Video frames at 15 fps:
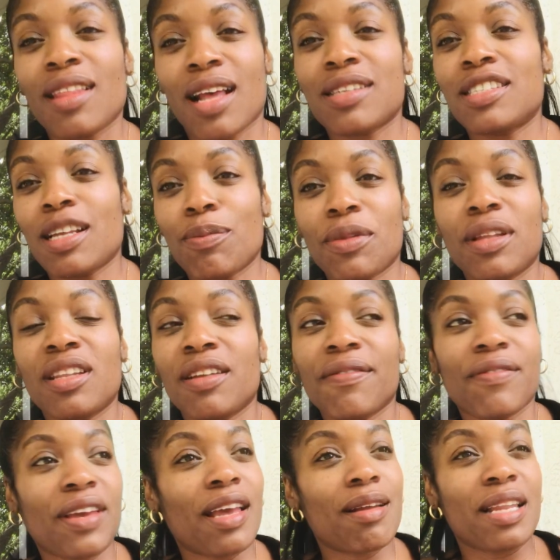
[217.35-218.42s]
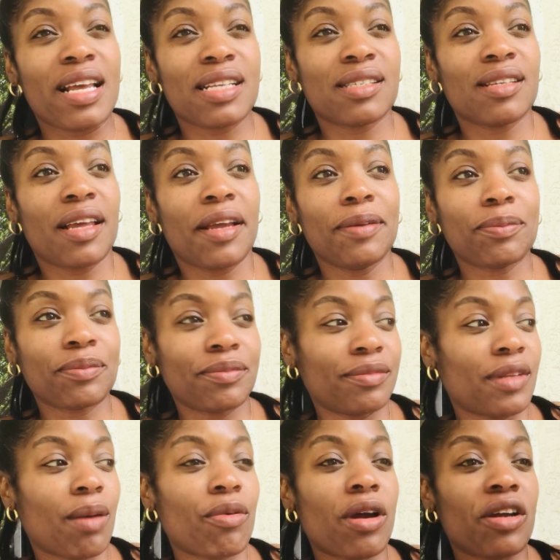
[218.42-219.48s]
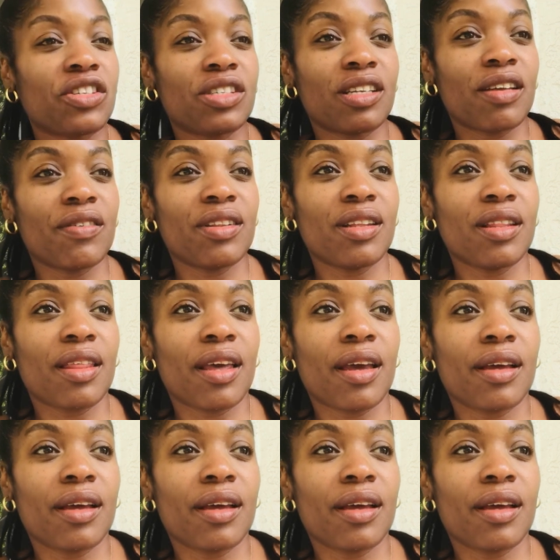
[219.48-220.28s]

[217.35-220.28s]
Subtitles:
I slept under the fan last night. I probably should never did